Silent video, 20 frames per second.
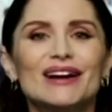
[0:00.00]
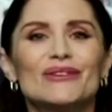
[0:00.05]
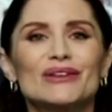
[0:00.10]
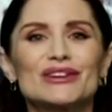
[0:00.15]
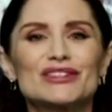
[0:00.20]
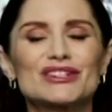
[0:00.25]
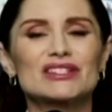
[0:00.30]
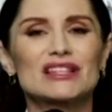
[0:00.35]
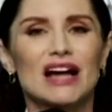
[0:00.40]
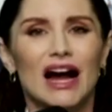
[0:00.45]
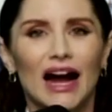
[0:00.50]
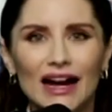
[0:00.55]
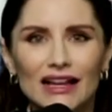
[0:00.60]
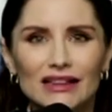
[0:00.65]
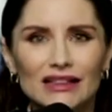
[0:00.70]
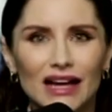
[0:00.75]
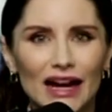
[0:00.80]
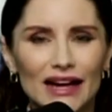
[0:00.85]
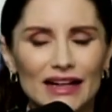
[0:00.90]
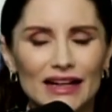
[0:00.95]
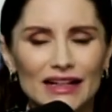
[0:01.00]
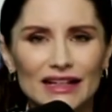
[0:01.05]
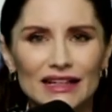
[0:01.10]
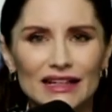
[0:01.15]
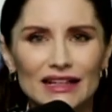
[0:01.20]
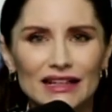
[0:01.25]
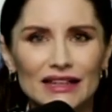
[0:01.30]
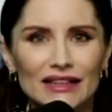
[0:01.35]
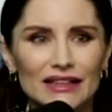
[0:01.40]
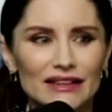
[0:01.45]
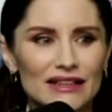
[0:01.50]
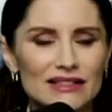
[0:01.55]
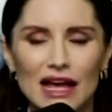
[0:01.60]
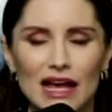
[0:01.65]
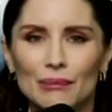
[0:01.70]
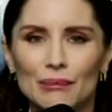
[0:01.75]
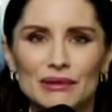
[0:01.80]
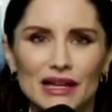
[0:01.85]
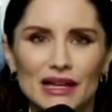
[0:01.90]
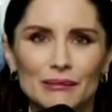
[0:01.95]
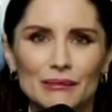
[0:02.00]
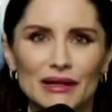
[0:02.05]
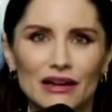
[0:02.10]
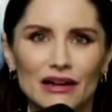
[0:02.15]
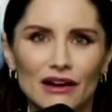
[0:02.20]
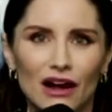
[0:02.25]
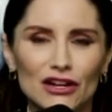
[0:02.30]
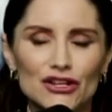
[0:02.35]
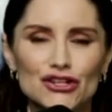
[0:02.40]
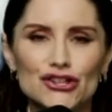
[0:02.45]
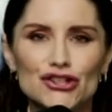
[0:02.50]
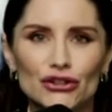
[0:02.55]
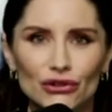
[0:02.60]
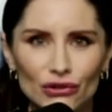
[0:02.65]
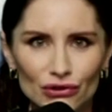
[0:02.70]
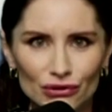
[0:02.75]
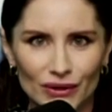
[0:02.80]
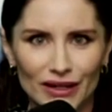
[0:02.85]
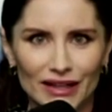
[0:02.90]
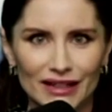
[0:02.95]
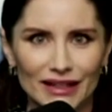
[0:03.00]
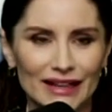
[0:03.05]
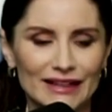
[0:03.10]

which is highlighting this epidemic on children.